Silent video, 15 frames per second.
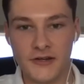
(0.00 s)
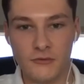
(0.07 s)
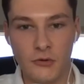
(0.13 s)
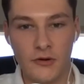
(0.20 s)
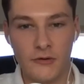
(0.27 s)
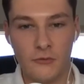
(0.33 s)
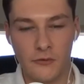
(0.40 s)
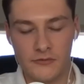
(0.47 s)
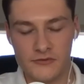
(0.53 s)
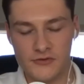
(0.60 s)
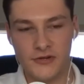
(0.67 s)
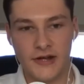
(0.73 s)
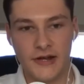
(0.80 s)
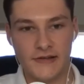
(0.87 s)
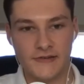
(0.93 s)
What would you
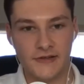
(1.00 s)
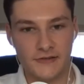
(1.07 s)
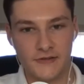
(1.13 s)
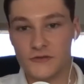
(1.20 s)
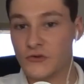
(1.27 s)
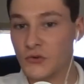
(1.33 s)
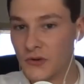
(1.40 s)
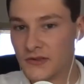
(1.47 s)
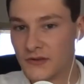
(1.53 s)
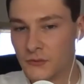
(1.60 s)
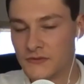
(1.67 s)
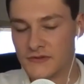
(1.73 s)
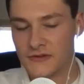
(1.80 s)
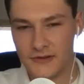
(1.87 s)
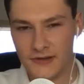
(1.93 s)
guys like to do with it?
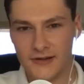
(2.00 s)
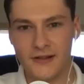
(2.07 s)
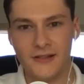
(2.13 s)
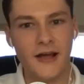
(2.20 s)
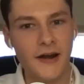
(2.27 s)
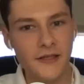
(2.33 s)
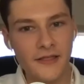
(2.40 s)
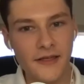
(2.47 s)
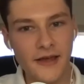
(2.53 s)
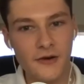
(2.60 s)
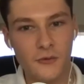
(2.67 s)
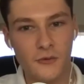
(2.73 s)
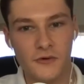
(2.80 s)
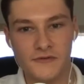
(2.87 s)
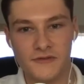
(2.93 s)
Was there like a lot of that,
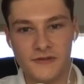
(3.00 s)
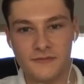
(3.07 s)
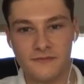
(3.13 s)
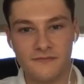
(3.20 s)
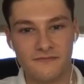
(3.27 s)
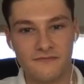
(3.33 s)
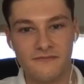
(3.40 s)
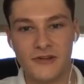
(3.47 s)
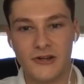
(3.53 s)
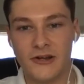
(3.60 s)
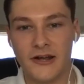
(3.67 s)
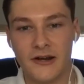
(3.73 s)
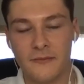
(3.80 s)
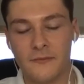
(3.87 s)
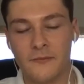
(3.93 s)
or is it, you know,
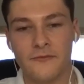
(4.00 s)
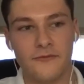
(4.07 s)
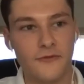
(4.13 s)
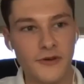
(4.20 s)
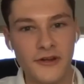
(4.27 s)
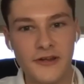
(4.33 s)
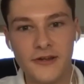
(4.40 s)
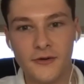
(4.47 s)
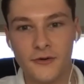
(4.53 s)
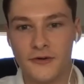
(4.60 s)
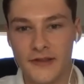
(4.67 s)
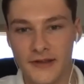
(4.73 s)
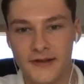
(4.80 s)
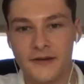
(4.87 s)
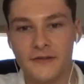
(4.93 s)
kind of free or
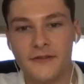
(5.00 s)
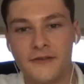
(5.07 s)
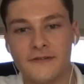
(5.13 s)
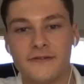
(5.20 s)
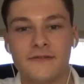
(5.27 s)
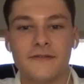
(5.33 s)
that kind of thing?